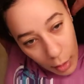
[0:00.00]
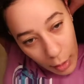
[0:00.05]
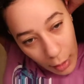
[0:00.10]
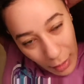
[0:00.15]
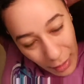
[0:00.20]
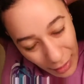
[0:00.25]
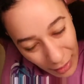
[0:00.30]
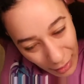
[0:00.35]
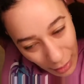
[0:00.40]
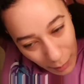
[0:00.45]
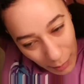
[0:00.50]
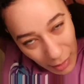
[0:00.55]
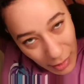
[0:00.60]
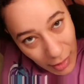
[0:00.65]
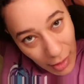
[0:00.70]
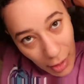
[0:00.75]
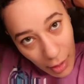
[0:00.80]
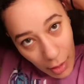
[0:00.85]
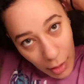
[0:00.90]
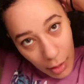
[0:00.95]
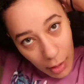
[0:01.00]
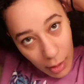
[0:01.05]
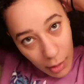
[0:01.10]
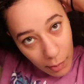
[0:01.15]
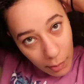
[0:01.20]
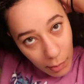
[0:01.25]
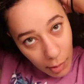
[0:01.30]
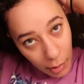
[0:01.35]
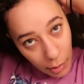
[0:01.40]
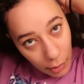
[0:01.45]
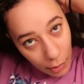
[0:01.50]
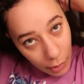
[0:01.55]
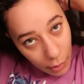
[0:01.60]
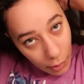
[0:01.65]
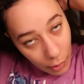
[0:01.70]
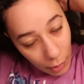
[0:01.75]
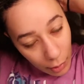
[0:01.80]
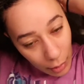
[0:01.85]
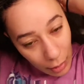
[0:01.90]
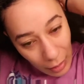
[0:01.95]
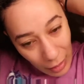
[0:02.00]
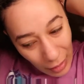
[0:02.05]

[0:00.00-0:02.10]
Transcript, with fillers: right, so I'm gonna take my little